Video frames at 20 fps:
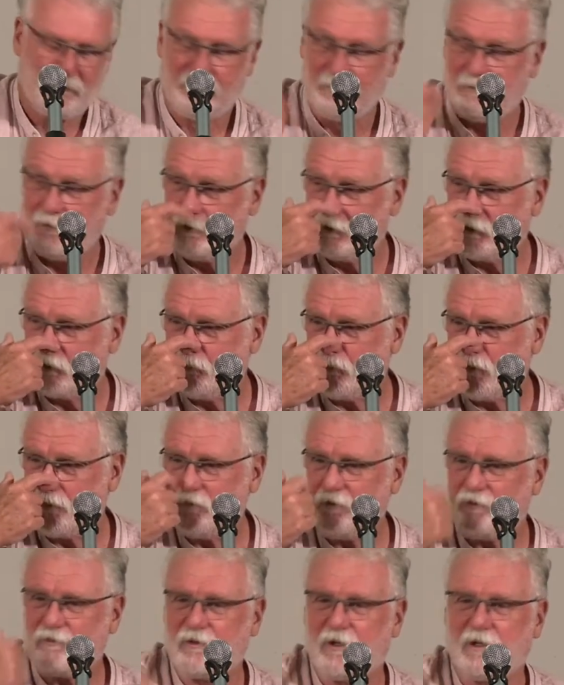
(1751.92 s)
I can remember
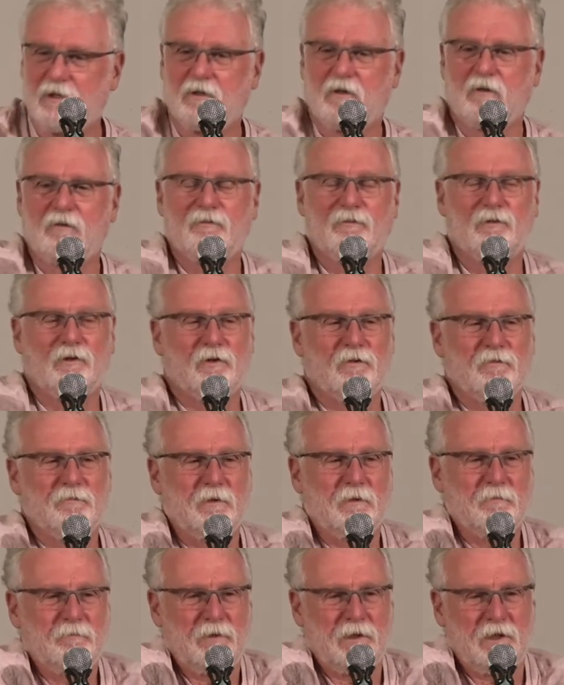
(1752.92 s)
he sat at the foot of
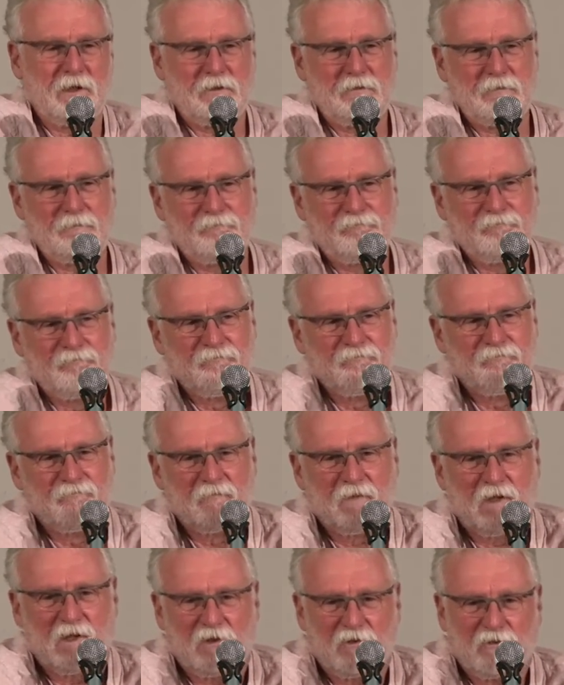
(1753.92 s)
my bed,
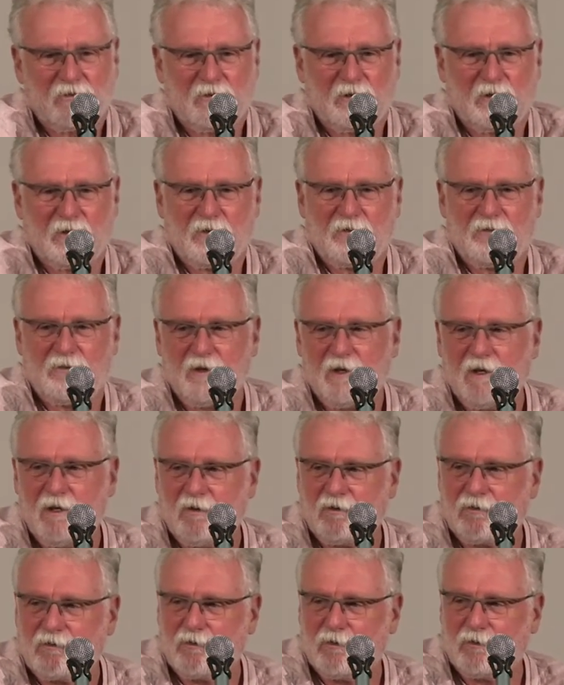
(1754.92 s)
and I started singing
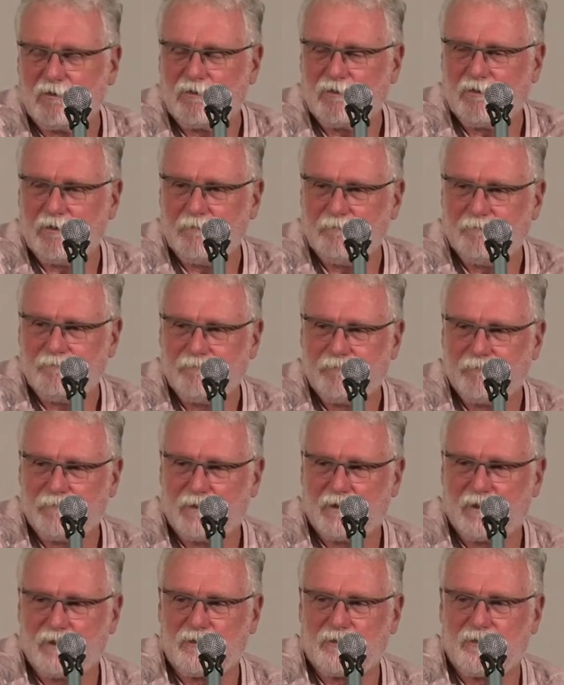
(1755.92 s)
the song to him, and
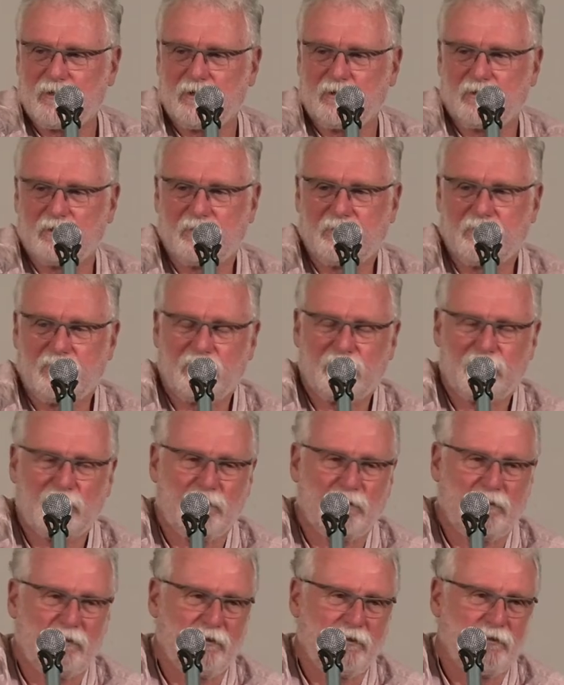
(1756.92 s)
got as far as the first
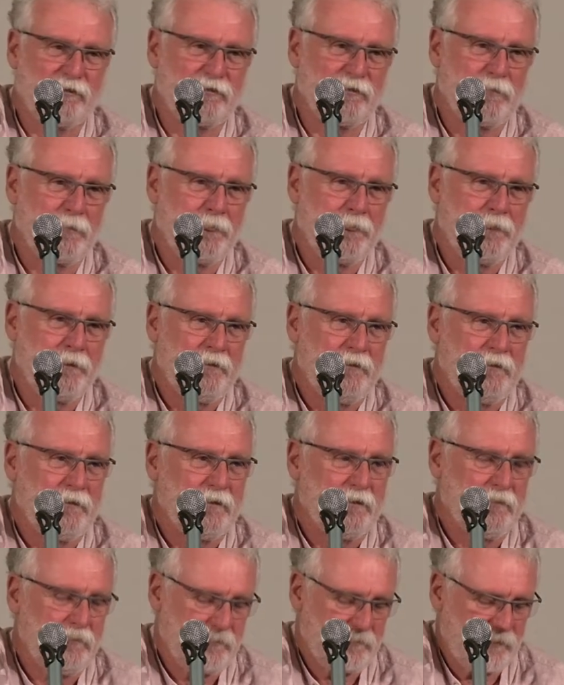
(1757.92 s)
chorus,
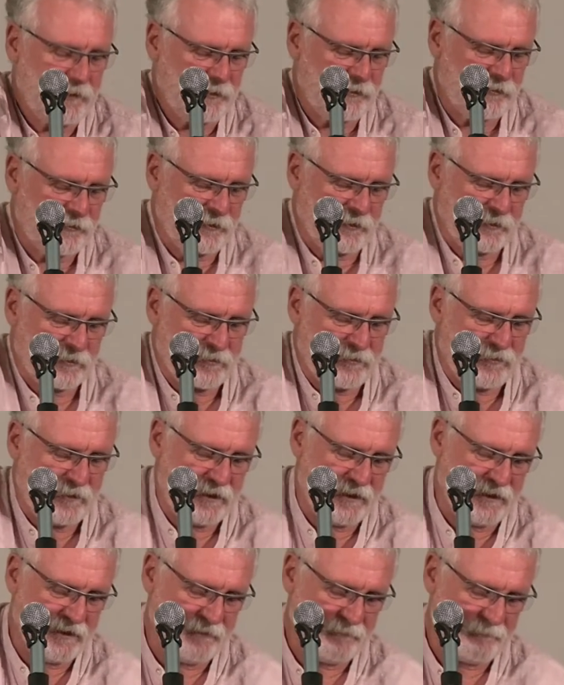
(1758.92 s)
and we both started
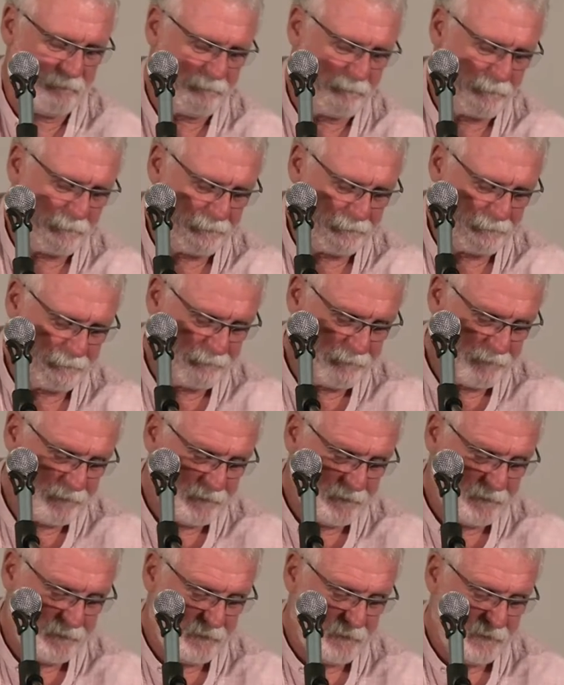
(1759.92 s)
crying.
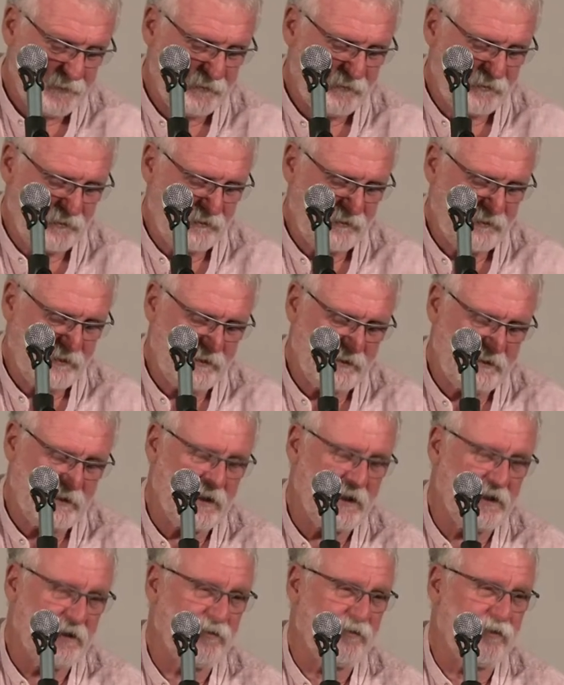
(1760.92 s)
And so I said,
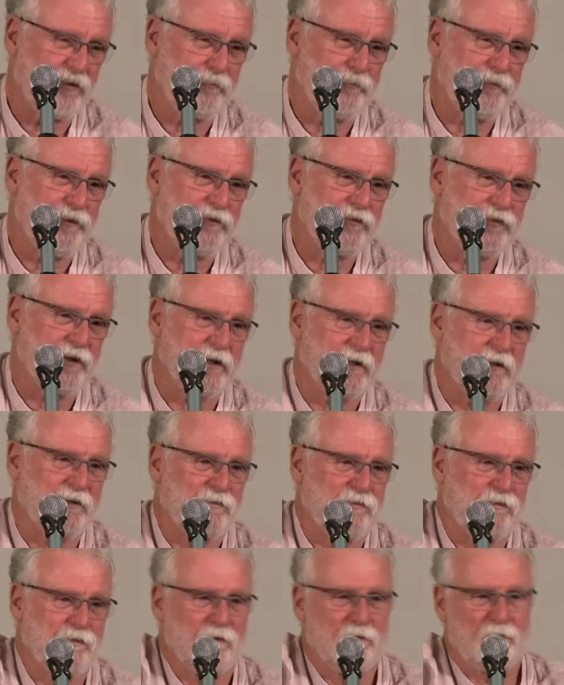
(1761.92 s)
"Dad," he said, "please take that
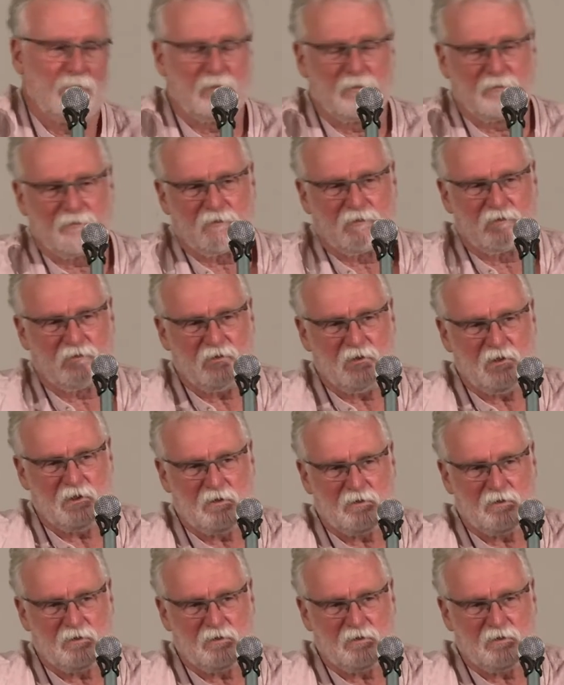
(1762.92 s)
song off the CD."